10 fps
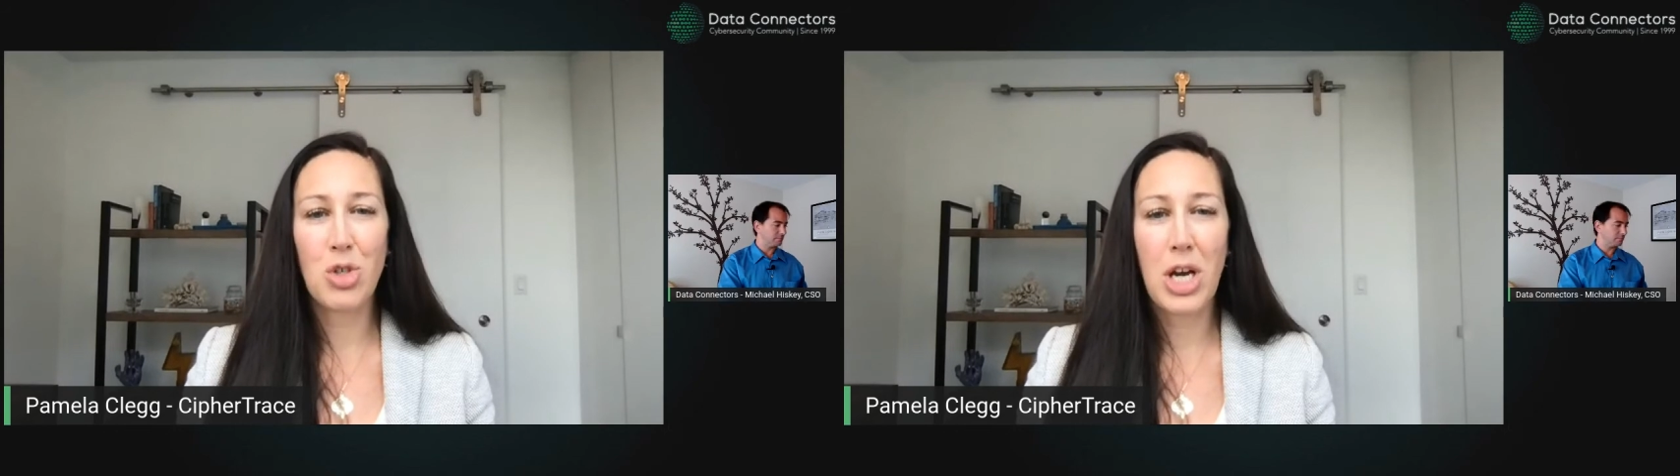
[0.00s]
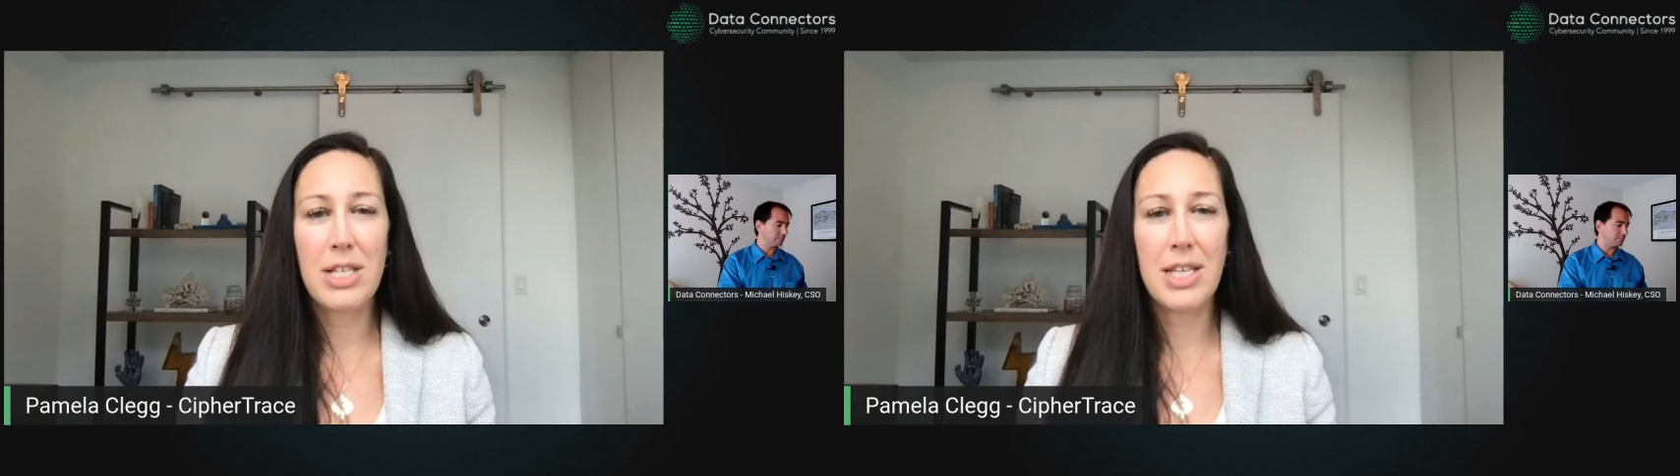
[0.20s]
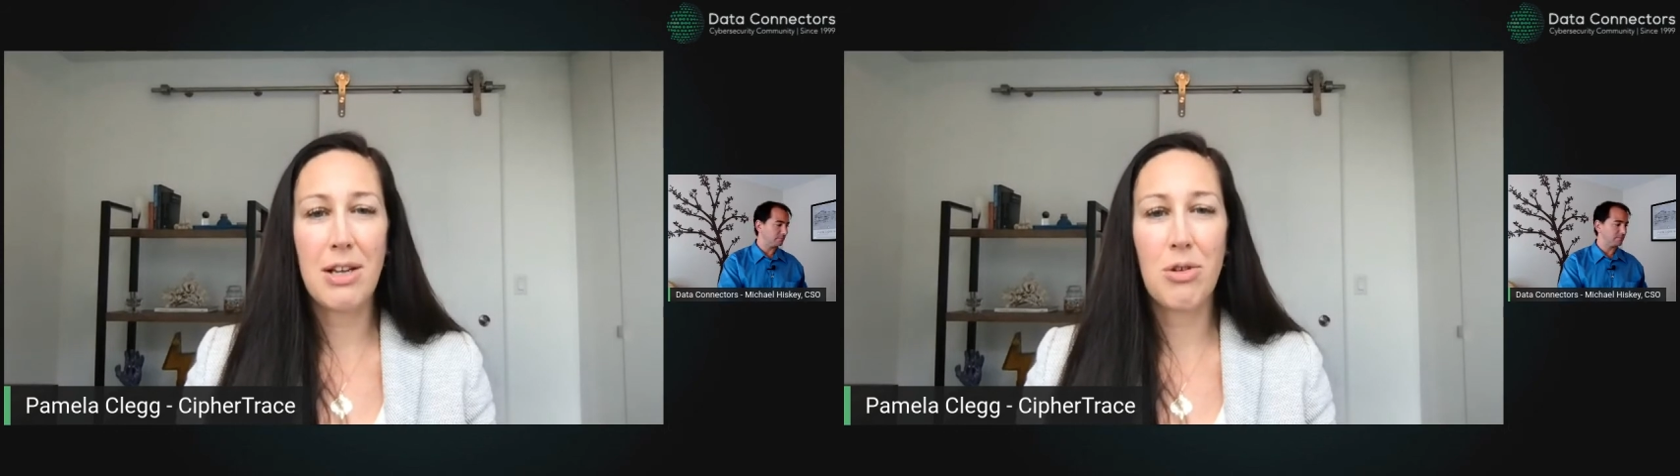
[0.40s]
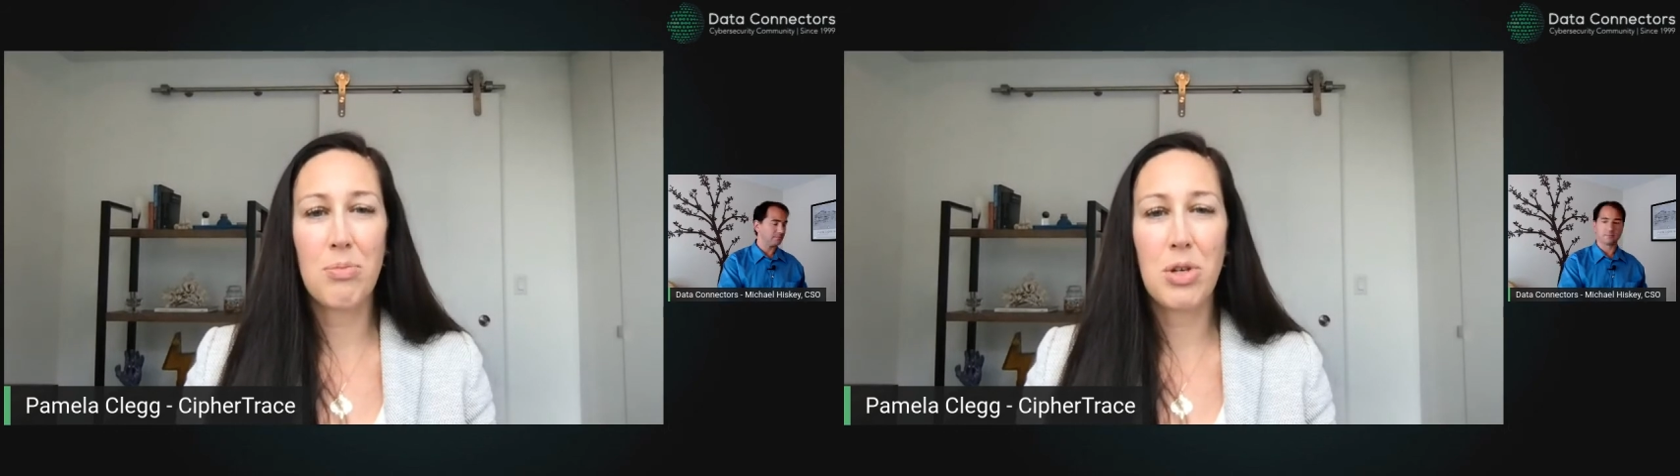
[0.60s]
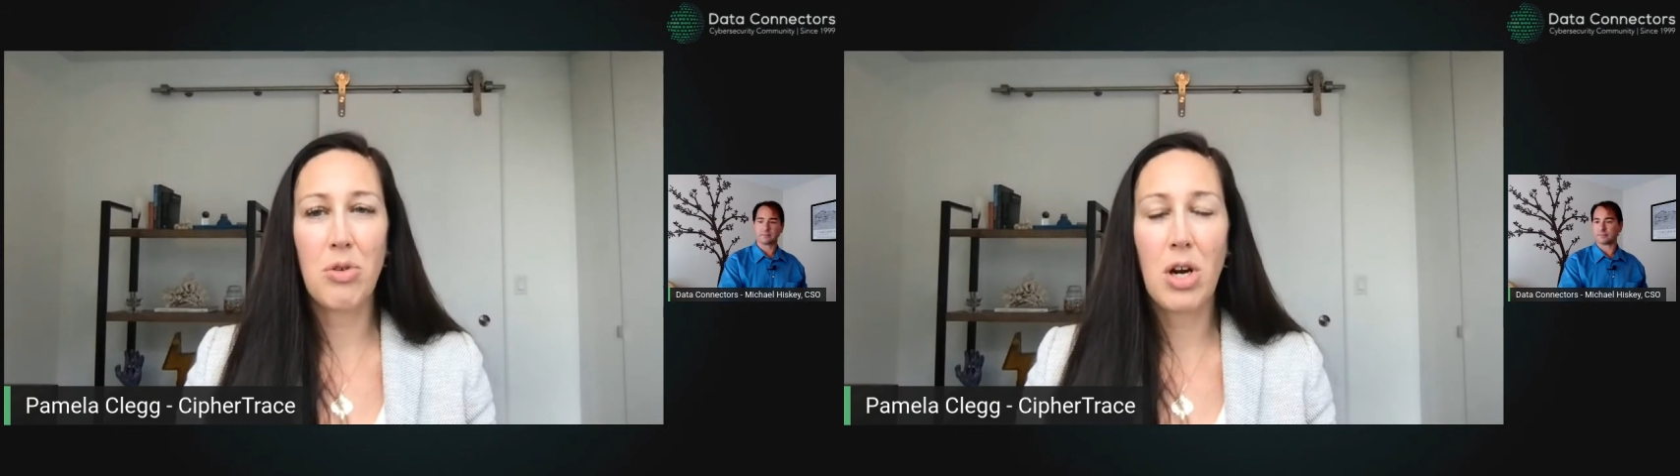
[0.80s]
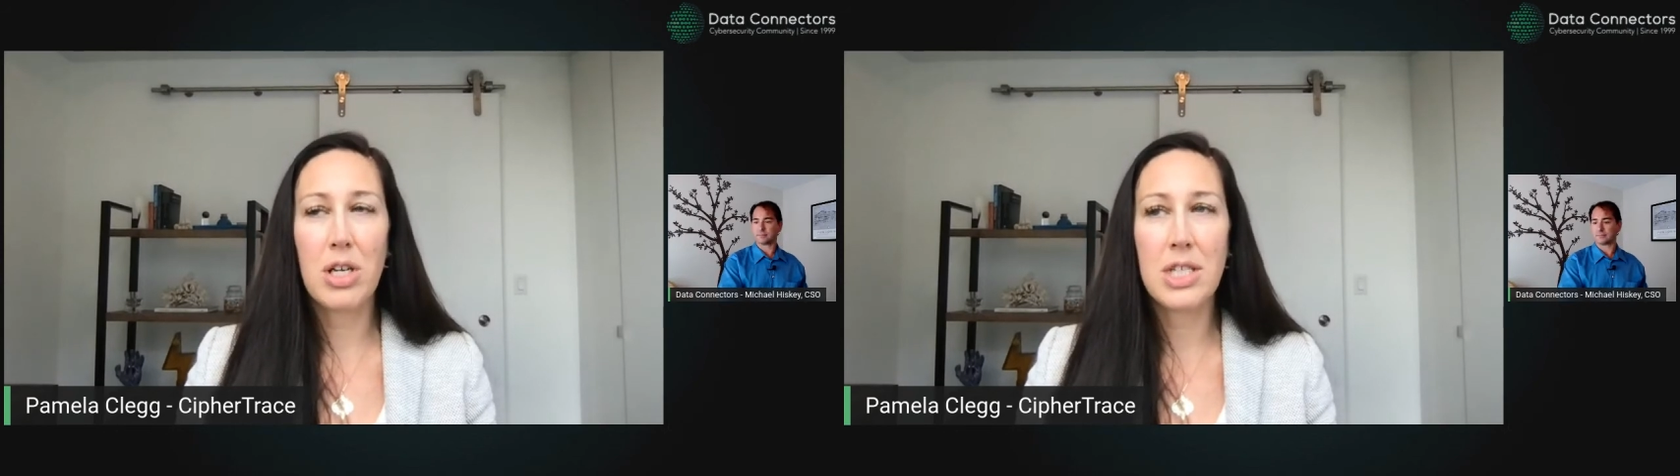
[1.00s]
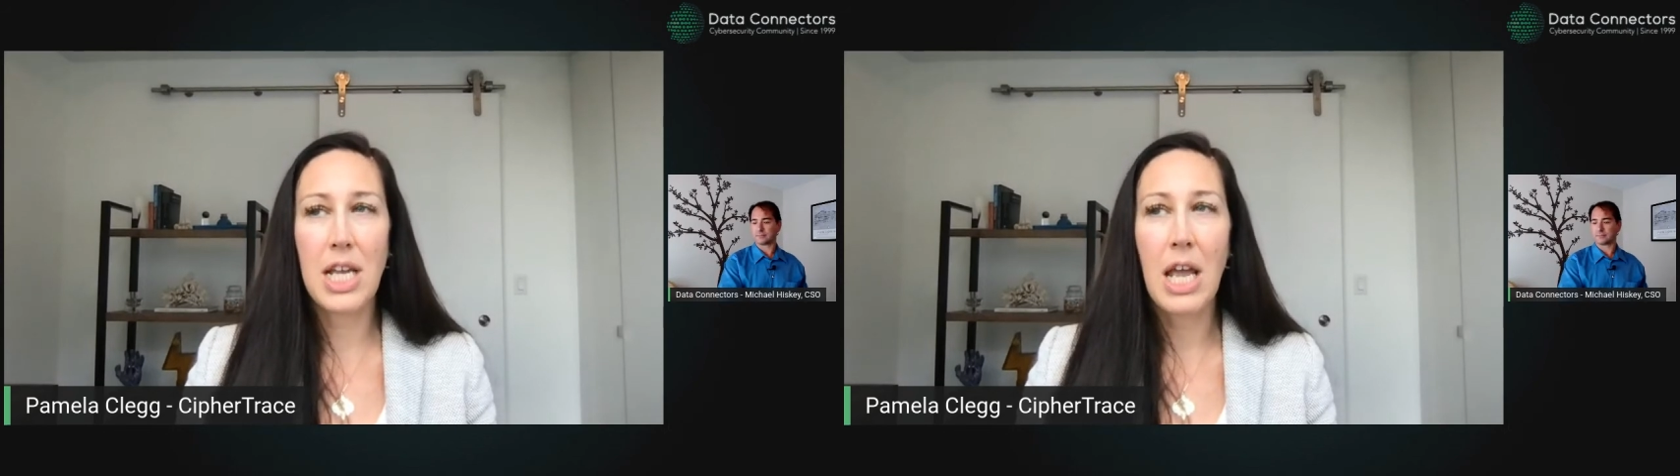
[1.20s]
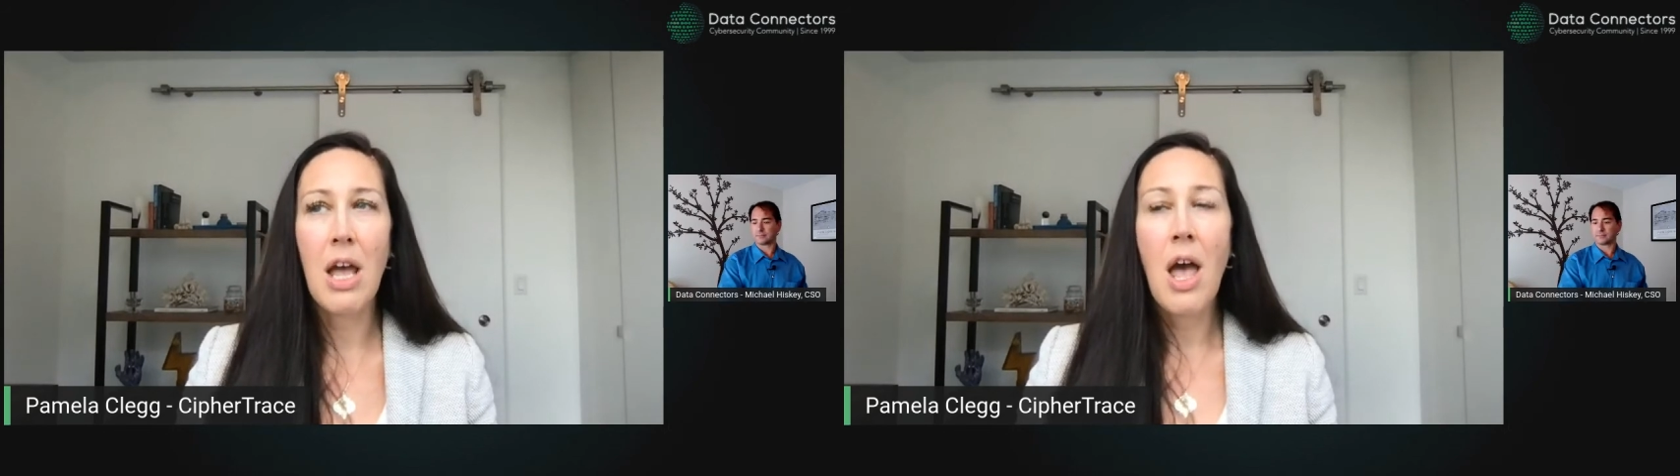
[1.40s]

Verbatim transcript: tracing cryptocurrency